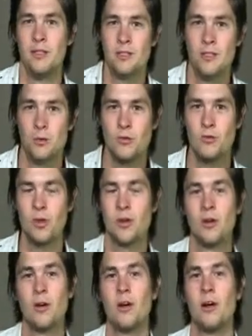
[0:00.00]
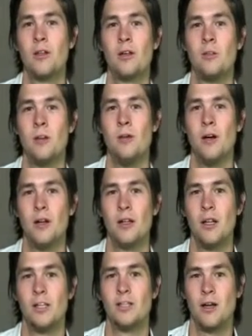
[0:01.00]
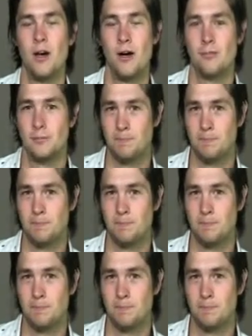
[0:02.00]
Since we've turned our other lights off,